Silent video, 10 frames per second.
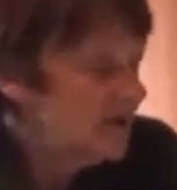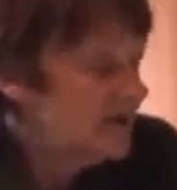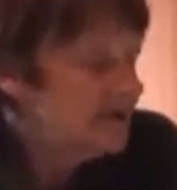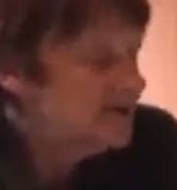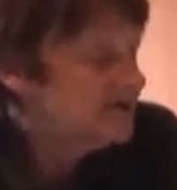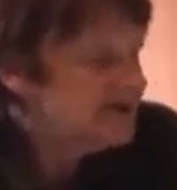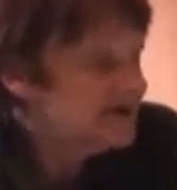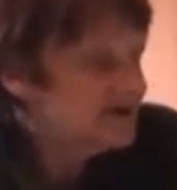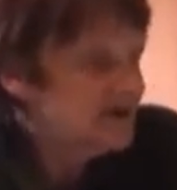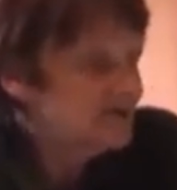You
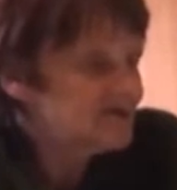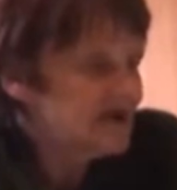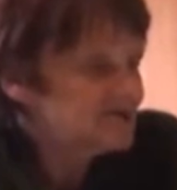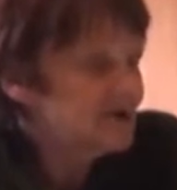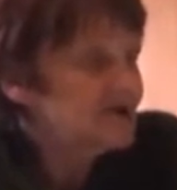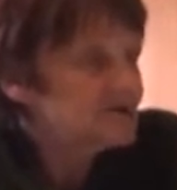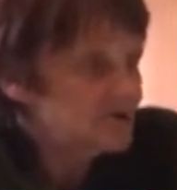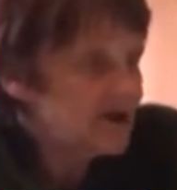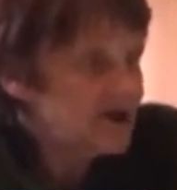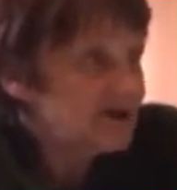didn't. It was actually a
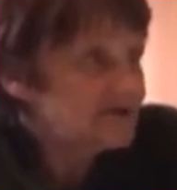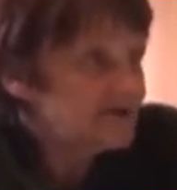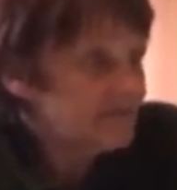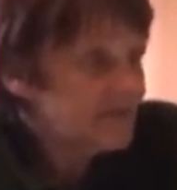trade.